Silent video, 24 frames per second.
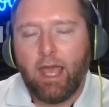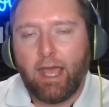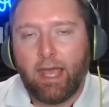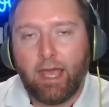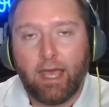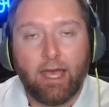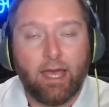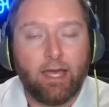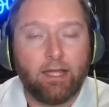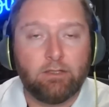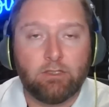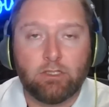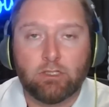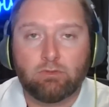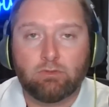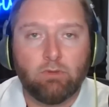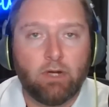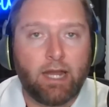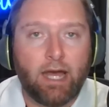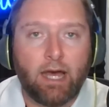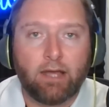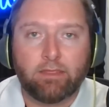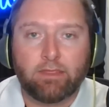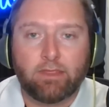and just
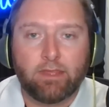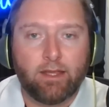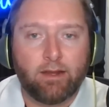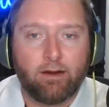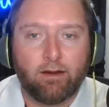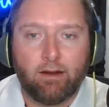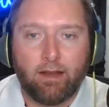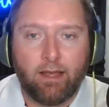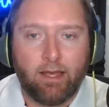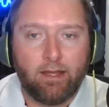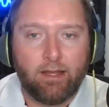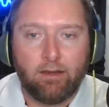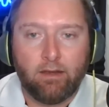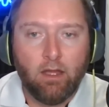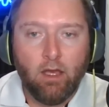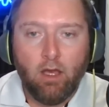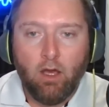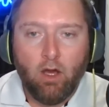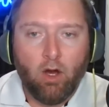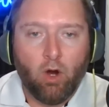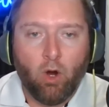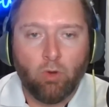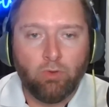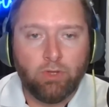went out there and
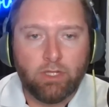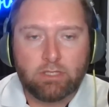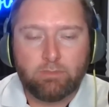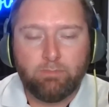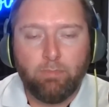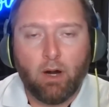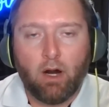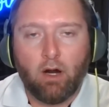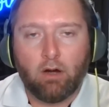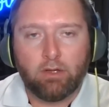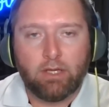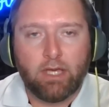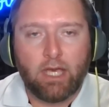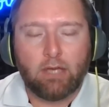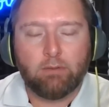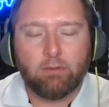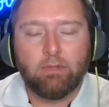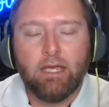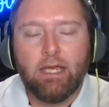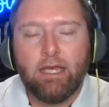owned this ball game.